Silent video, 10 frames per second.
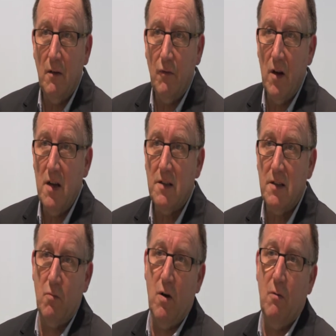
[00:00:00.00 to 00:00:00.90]
The first
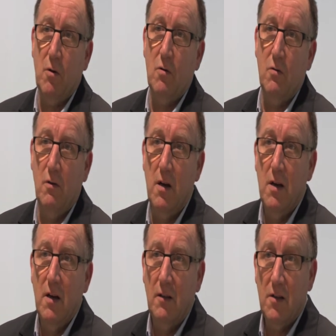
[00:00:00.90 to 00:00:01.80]
is what I would call
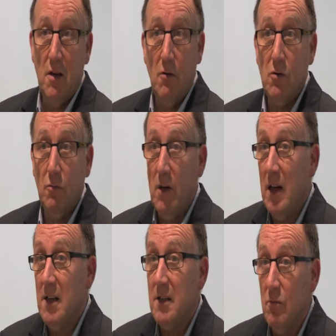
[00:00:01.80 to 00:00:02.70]
the social
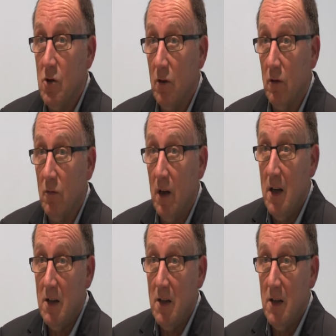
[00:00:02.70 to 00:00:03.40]
realism genre.